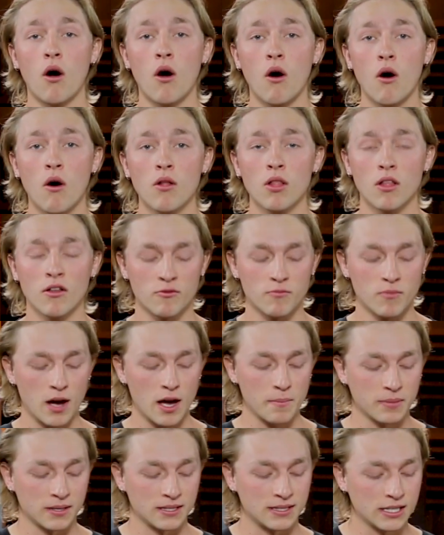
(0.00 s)
all of
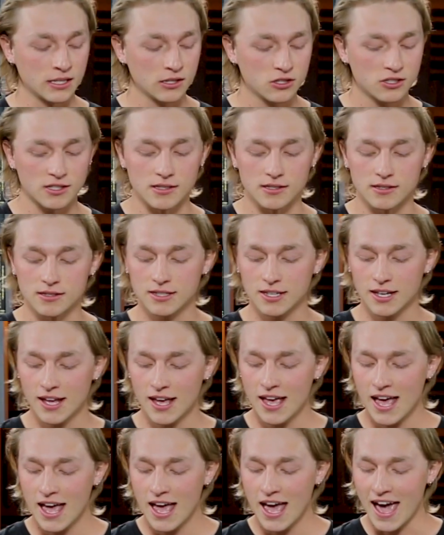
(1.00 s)
my petitions?
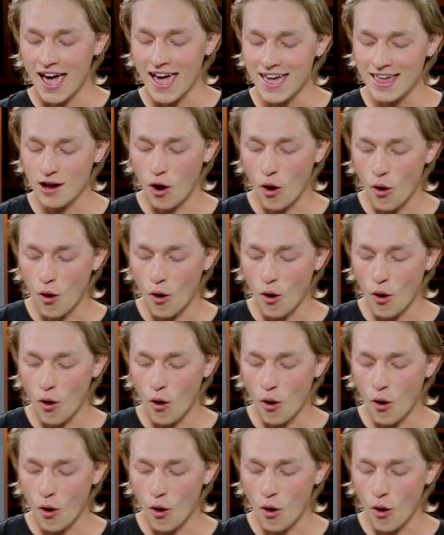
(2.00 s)
And